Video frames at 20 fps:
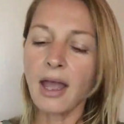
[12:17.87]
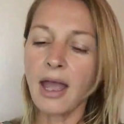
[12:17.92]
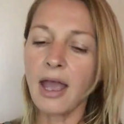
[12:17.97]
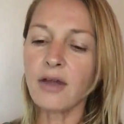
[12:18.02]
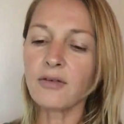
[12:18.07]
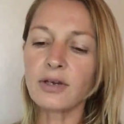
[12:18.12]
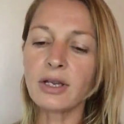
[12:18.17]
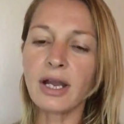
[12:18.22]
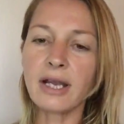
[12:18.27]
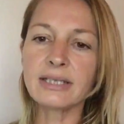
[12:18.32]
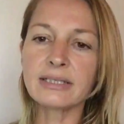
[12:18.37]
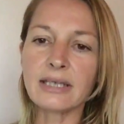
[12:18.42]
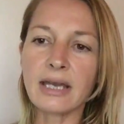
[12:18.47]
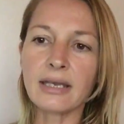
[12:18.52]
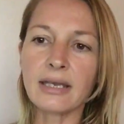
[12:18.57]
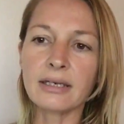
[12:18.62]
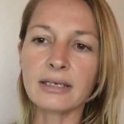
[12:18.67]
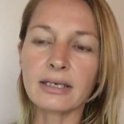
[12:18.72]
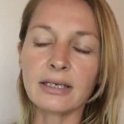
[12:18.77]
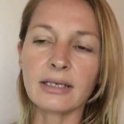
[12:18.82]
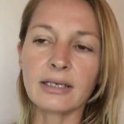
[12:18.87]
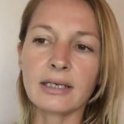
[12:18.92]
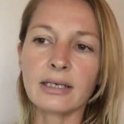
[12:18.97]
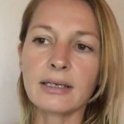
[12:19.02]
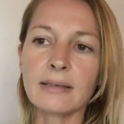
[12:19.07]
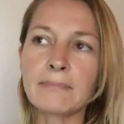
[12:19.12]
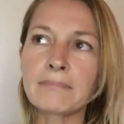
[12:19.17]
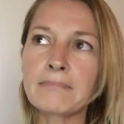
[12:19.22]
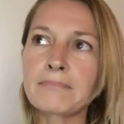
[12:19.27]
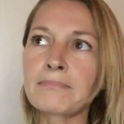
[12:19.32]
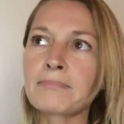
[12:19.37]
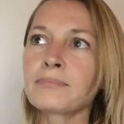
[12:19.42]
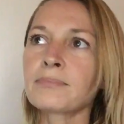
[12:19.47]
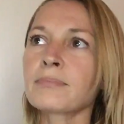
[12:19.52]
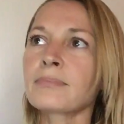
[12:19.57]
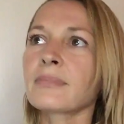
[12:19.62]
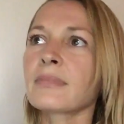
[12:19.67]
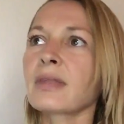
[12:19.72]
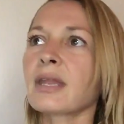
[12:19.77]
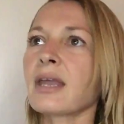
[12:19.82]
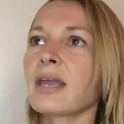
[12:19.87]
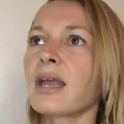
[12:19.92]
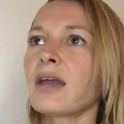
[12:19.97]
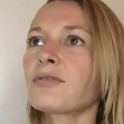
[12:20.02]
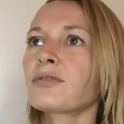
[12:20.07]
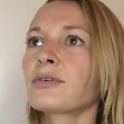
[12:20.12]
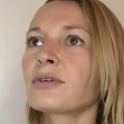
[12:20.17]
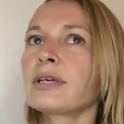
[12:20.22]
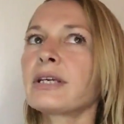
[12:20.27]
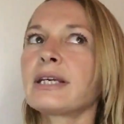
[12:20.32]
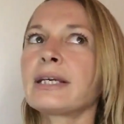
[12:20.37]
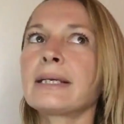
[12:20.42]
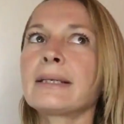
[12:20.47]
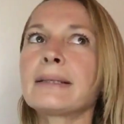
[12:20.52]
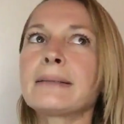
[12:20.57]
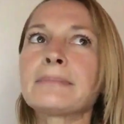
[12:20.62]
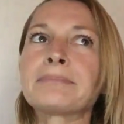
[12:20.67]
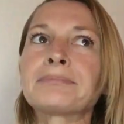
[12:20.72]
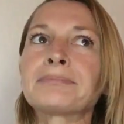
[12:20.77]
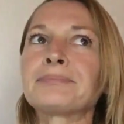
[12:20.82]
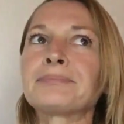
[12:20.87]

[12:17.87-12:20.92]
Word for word: Every identity, every